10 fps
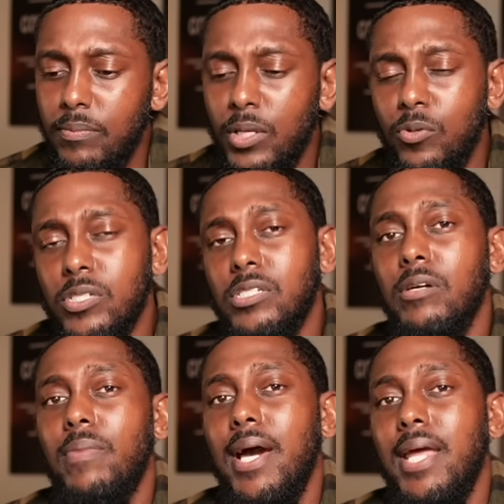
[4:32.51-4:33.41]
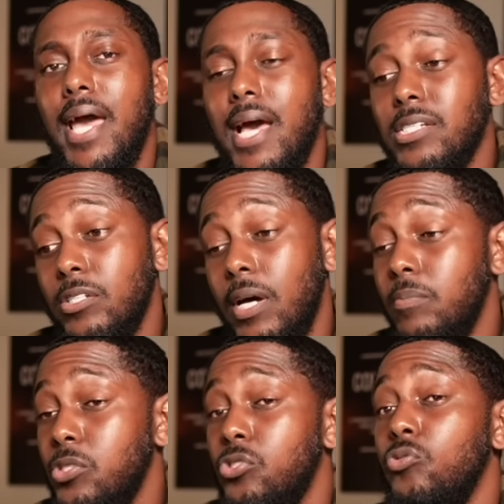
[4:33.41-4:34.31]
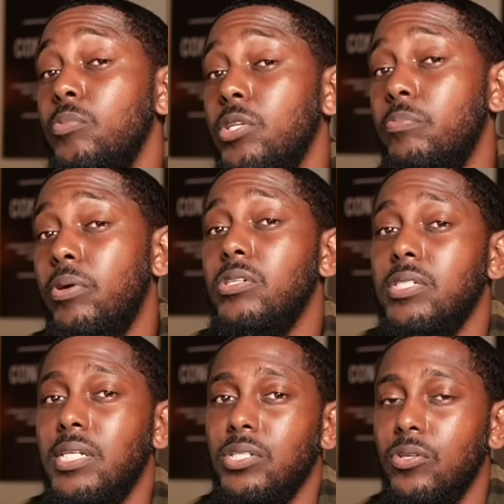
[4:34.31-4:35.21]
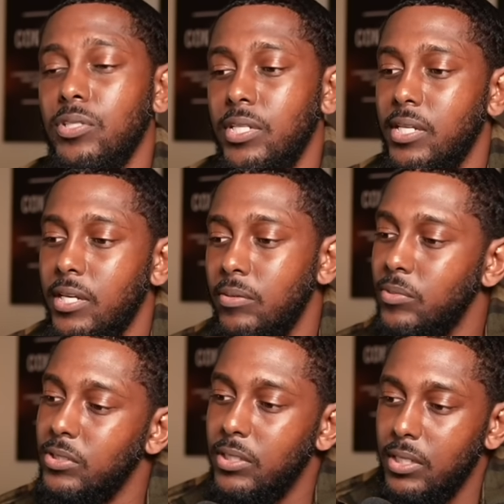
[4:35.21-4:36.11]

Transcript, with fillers: well, somebody asked, I'm assuming the person that's holding the camera,